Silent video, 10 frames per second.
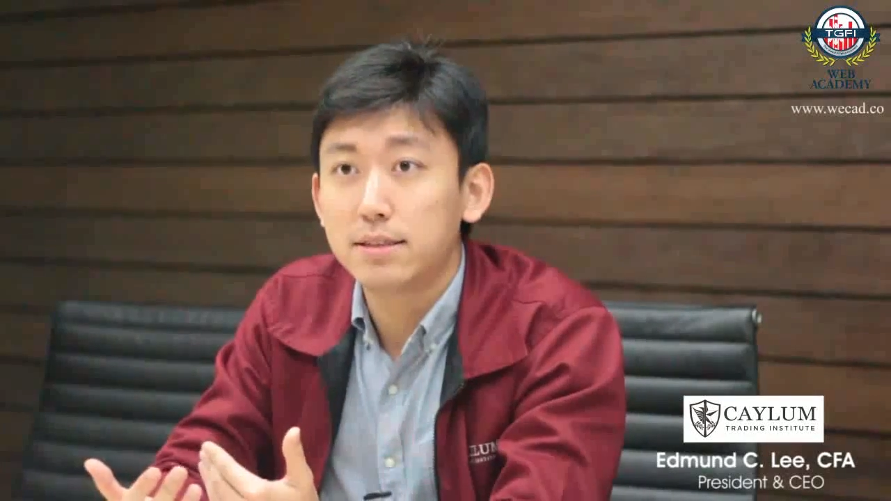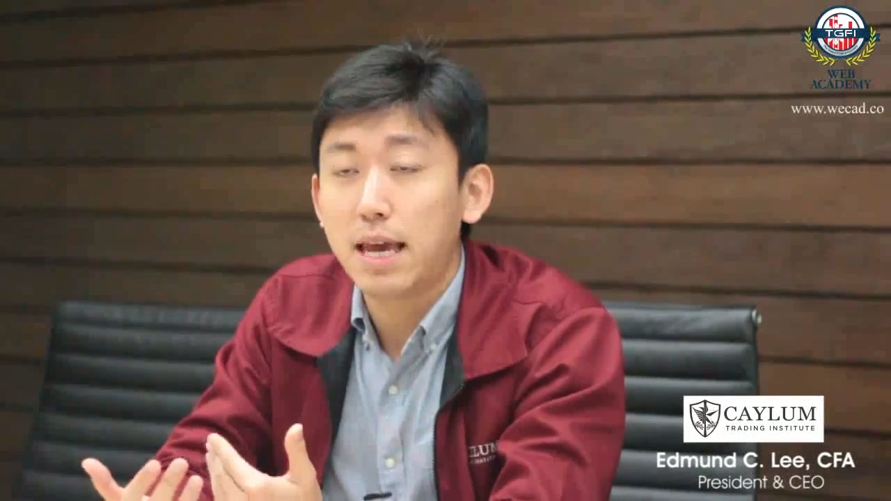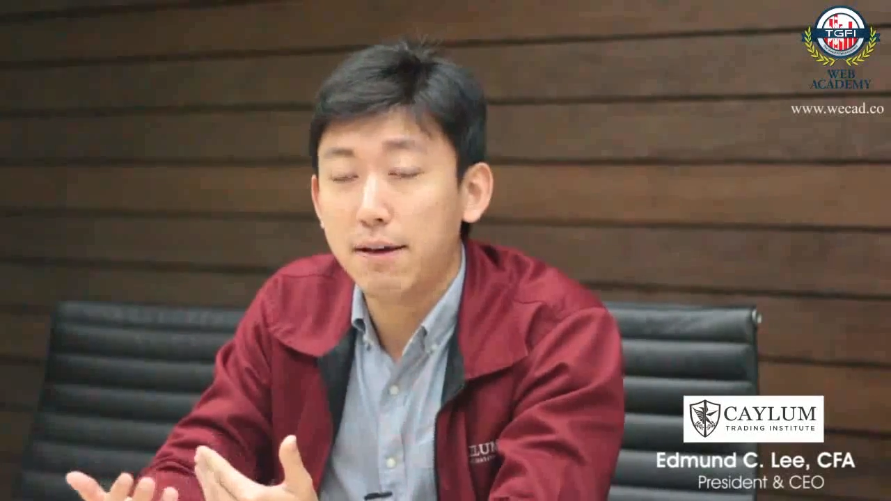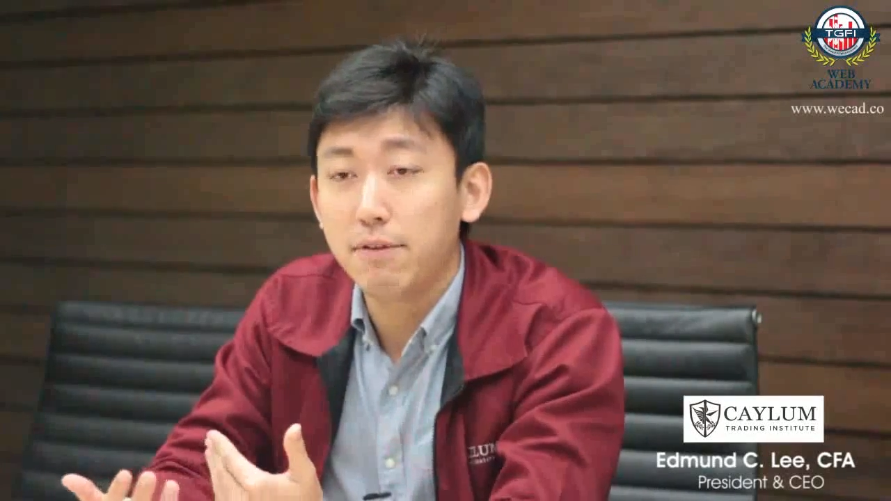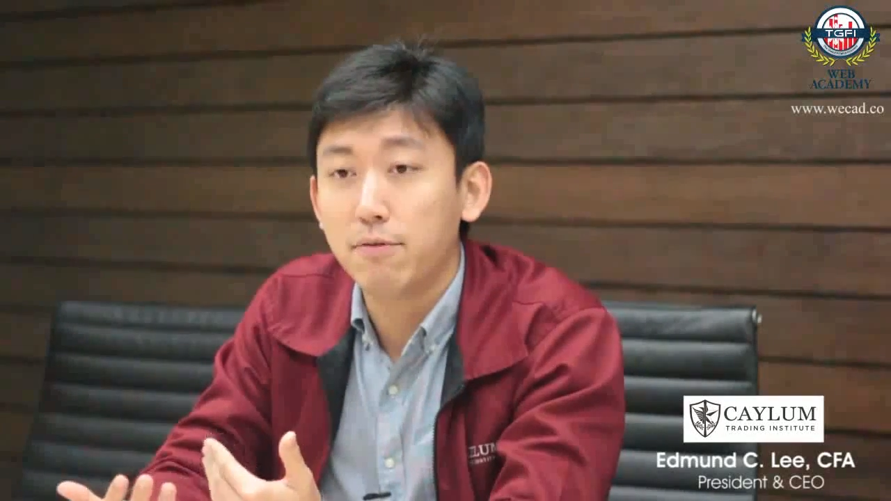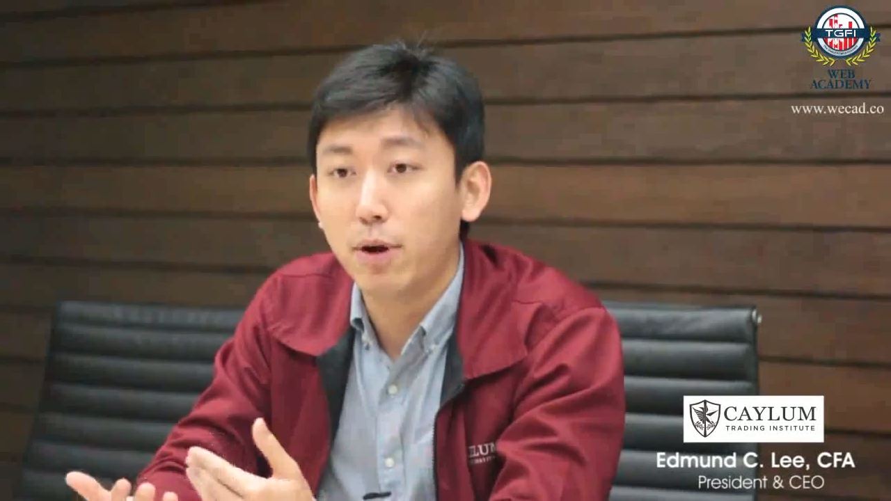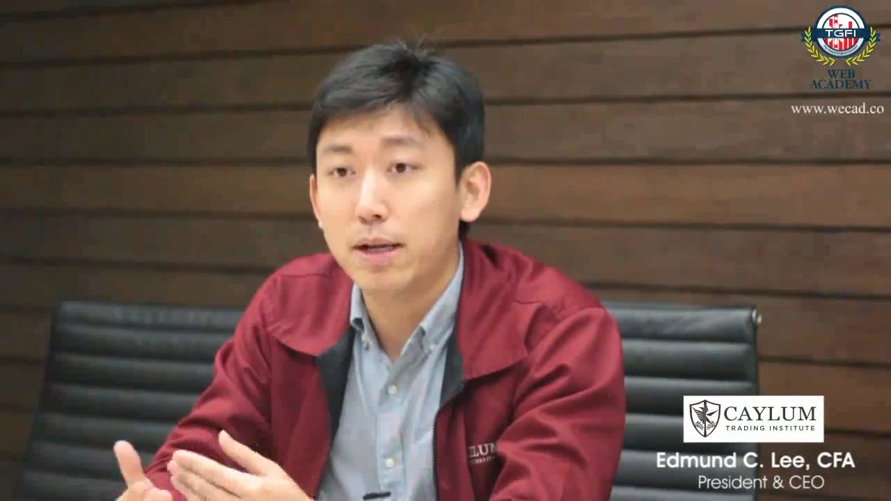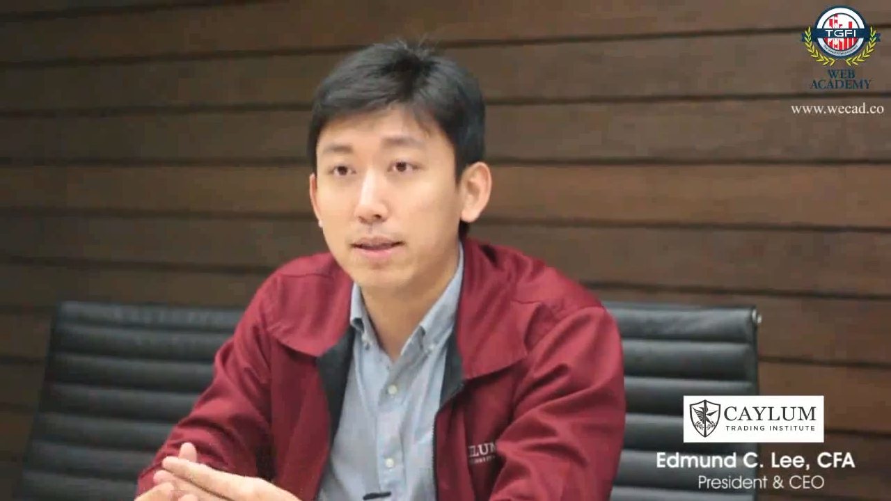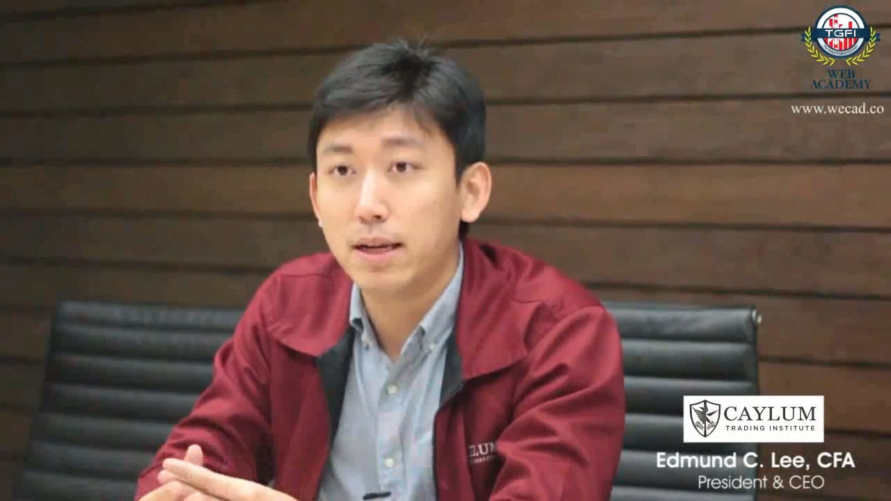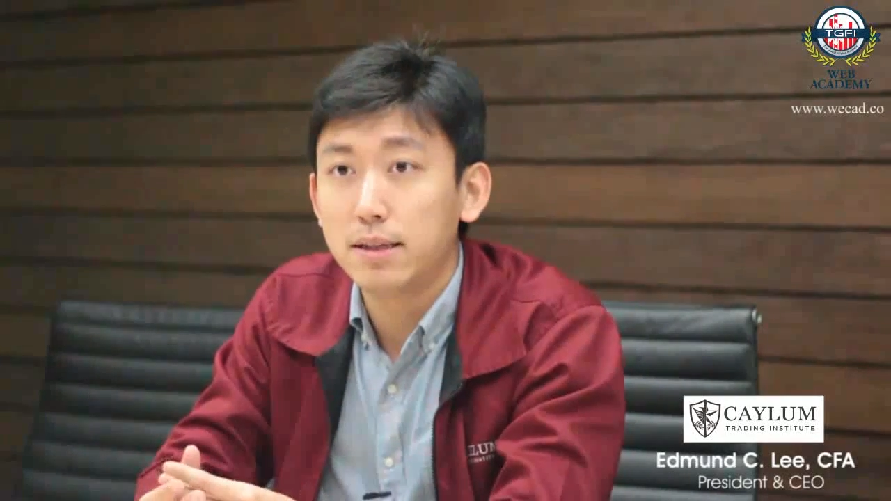heavy
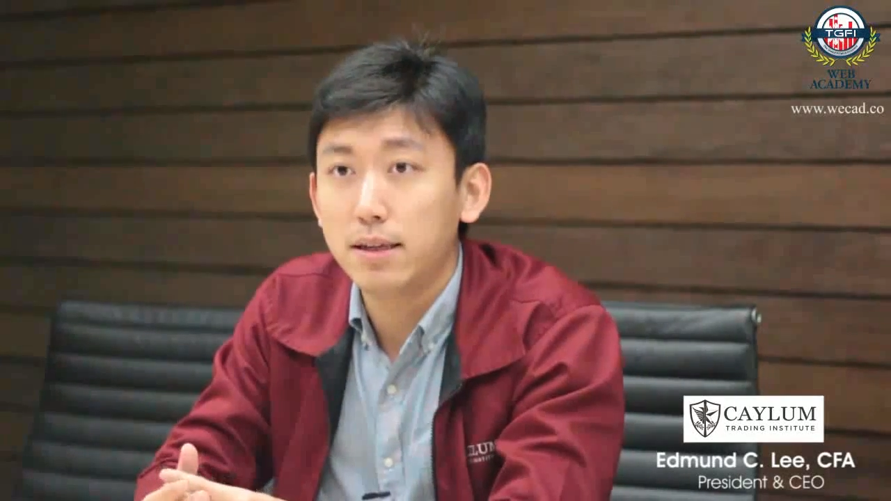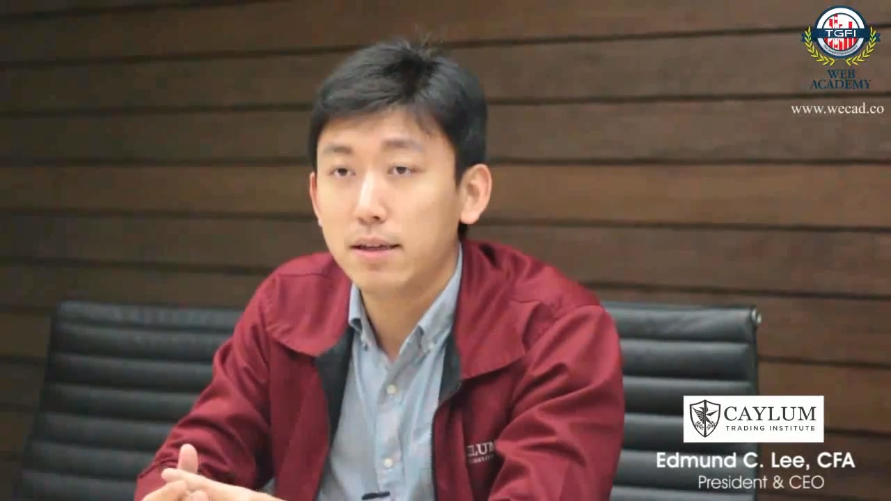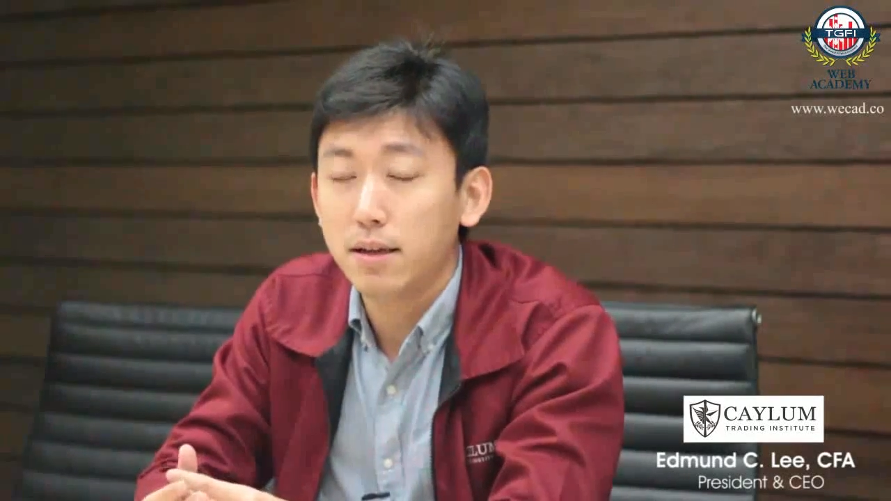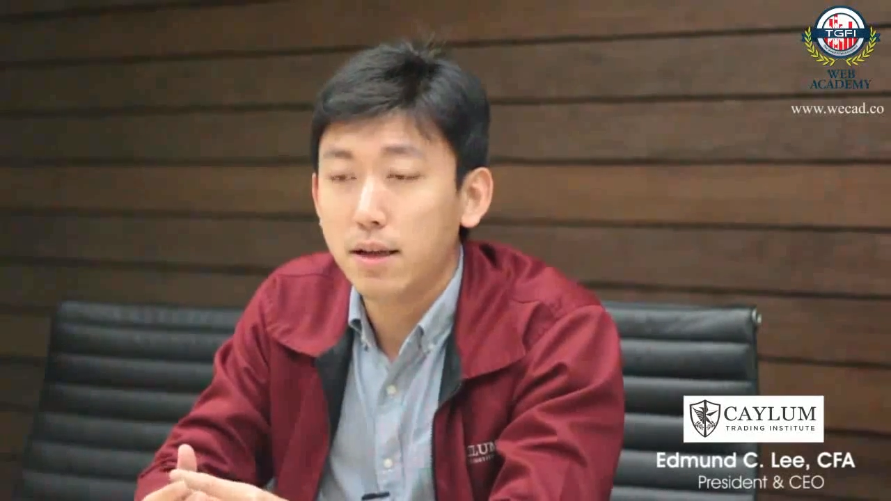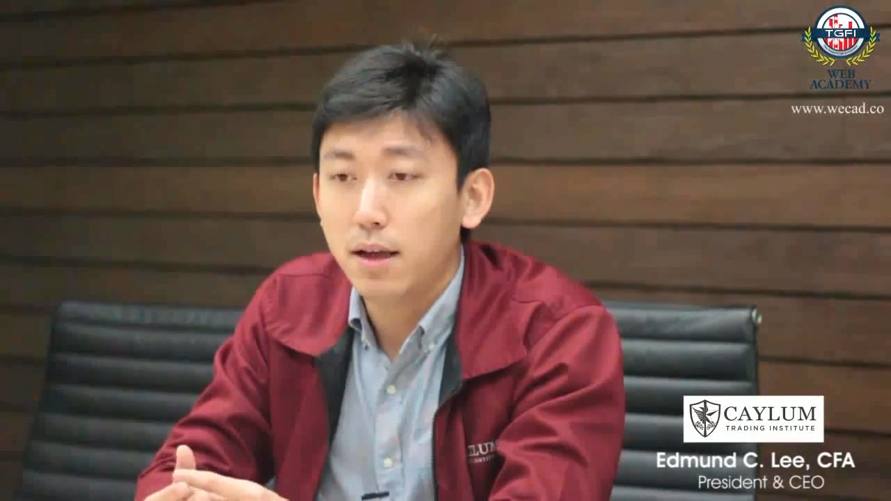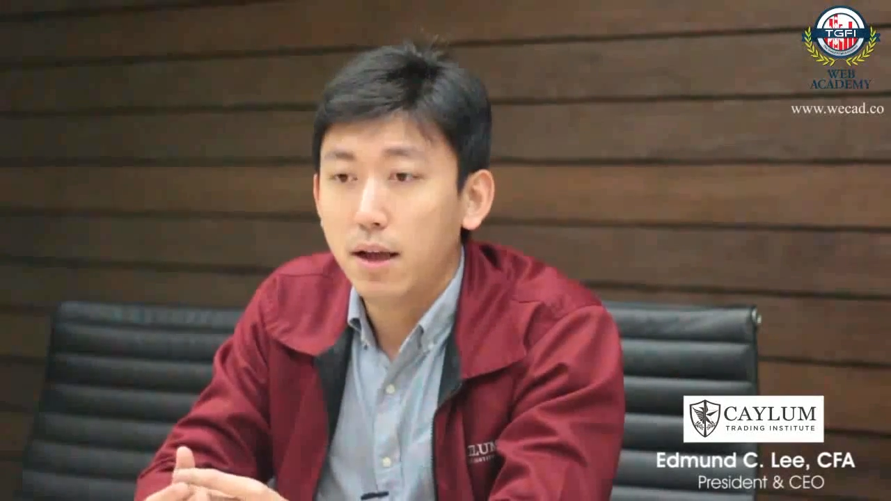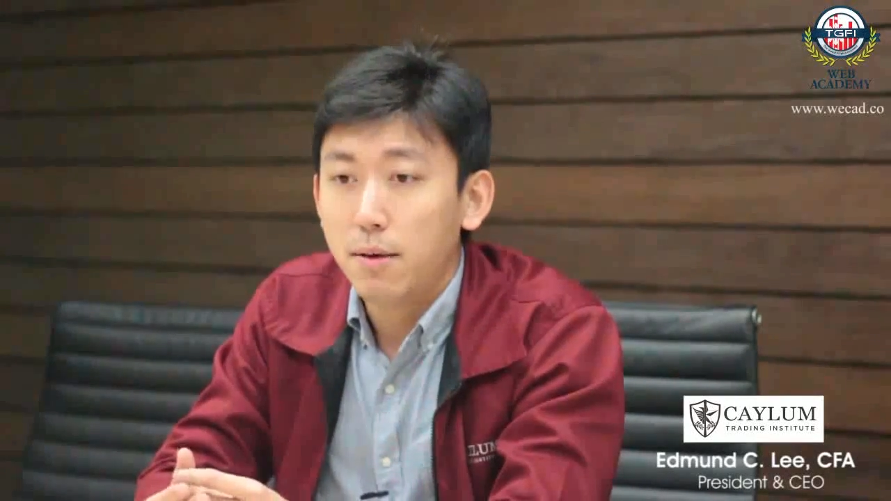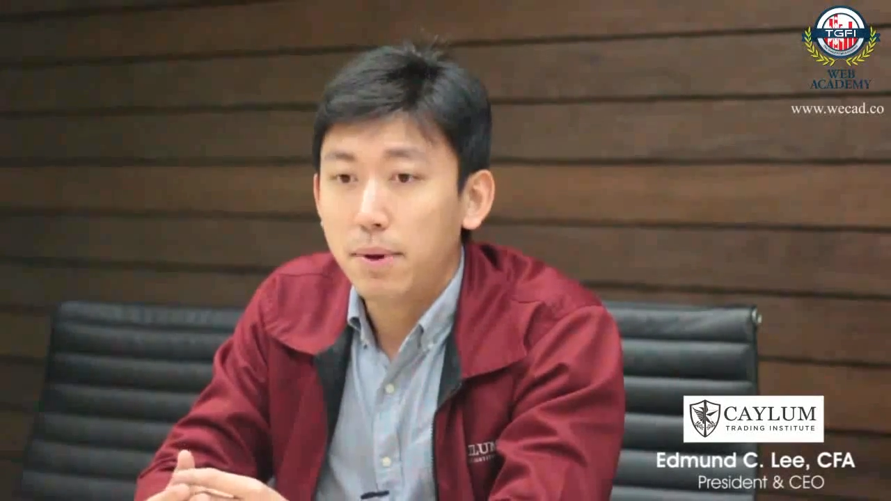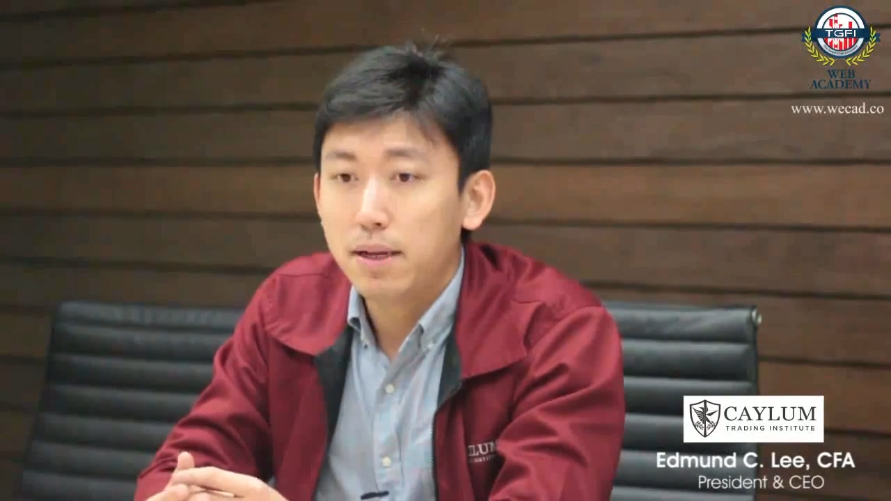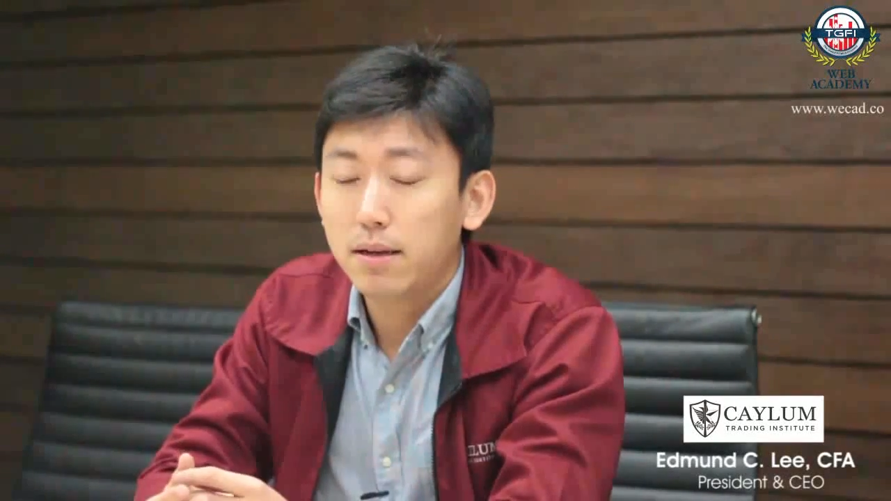volatility,
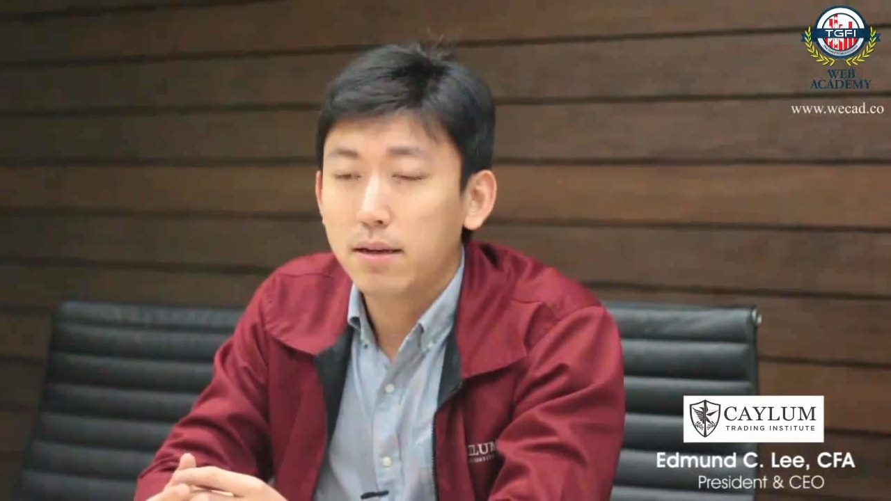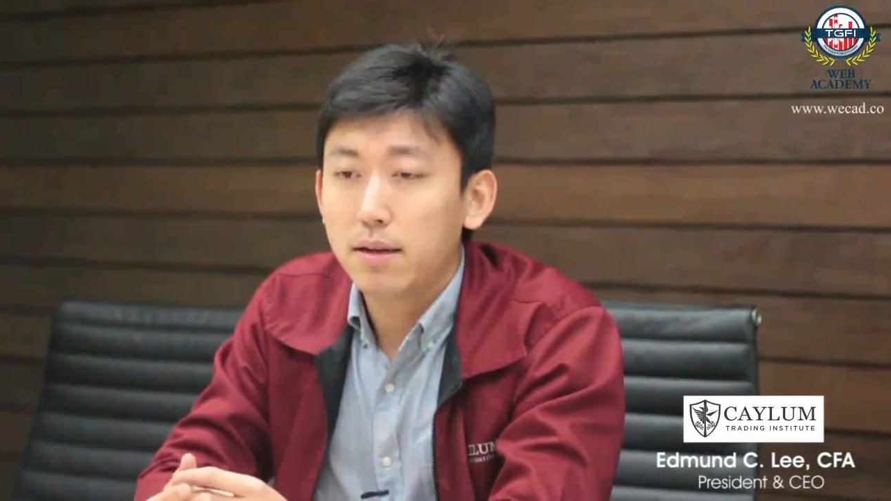but